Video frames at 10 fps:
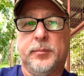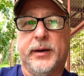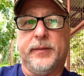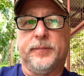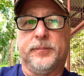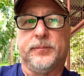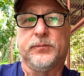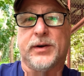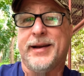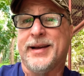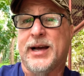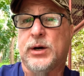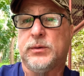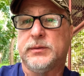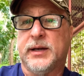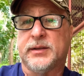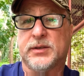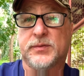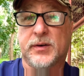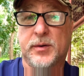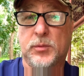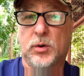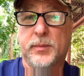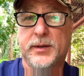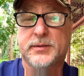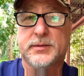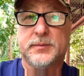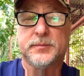But right now, at this very moment,